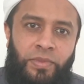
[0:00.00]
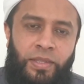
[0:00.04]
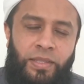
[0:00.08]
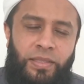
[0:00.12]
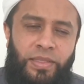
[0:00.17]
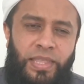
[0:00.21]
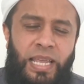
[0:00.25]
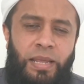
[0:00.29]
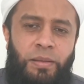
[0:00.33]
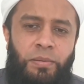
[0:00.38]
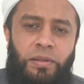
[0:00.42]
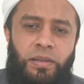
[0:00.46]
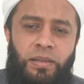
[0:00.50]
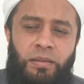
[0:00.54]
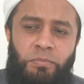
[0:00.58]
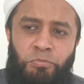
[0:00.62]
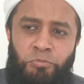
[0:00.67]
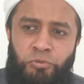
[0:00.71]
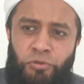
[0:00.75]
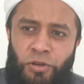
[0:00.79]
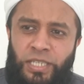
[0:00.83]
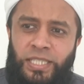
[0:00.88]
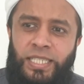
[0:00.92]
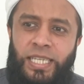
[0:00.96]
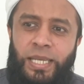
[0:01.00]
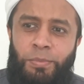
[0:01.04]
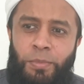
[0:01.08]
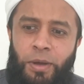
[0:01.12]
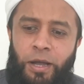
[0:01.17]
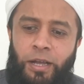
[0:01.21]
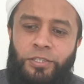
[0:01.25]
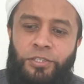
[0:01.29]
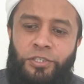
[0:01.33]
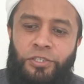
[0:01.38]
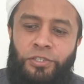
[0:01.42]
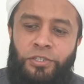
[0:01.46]
They pretty
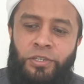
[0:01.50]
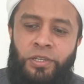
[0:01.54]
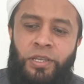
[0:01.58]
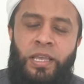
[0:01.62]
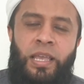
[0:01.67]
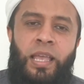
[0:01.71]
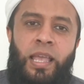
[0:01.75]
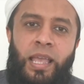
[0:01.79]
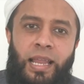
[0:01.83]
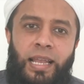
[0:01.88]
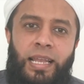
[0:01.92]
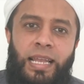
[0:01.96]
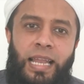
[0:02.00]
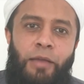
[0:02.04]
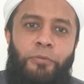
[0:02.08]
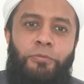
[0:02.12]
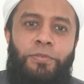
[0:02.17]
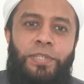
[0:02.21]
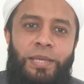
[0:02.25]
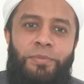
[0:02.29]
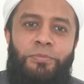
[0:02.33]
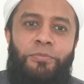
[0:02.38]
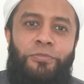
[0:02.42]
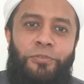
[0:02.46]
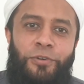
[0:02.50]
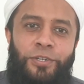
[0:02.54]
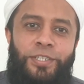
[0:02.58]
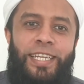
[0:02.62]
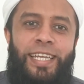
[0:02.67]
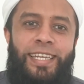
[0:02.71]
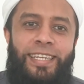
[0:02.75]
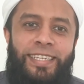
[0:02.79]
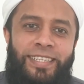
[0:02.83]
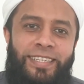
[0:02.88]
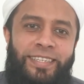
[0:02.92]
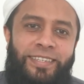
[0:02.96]
much left him for
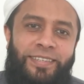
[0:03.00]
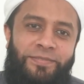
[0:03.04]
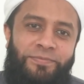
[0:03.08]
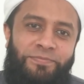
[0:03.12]
dead.